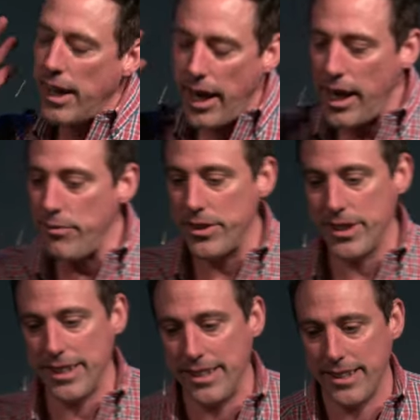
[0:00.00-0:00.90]

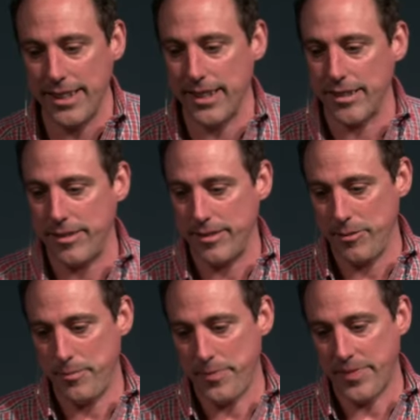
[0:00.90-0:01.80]
heavenly things.
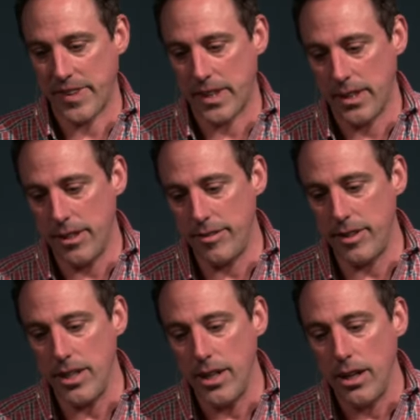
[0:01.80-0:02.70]
You
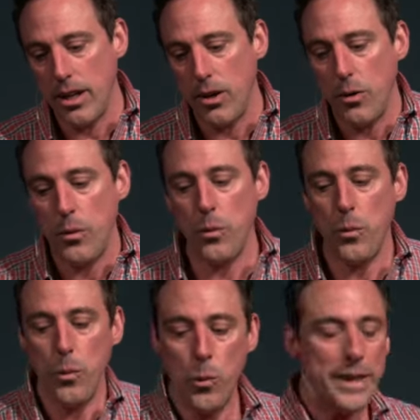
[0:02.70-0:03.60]
see,
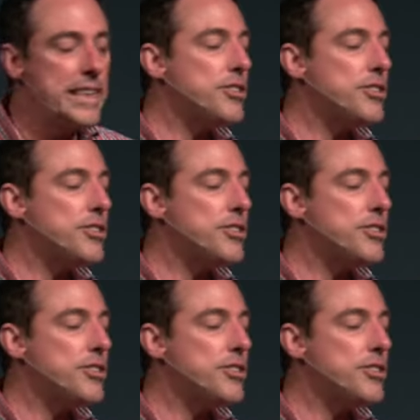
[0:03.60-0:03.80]
we